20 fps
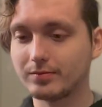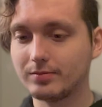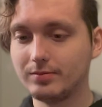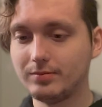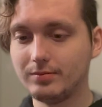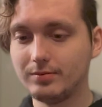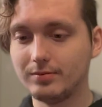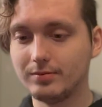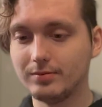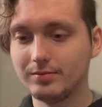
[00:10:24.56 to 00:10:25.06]

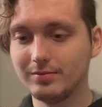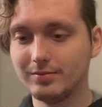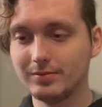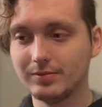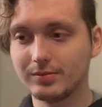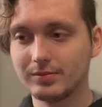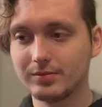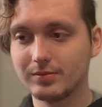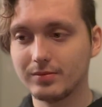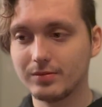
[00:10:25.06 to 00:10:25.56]

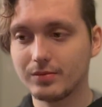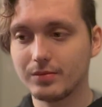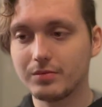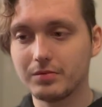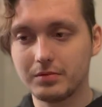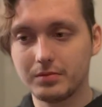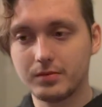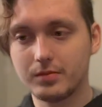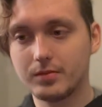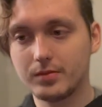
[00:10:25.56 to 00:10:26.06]

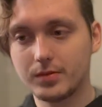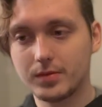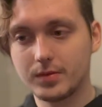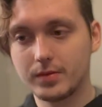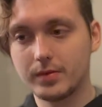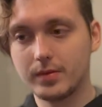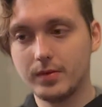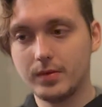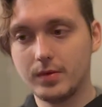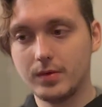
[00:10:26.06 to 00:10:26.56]

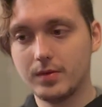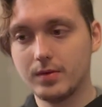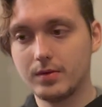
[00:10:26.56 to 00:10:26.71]
No one is speaking in this clip.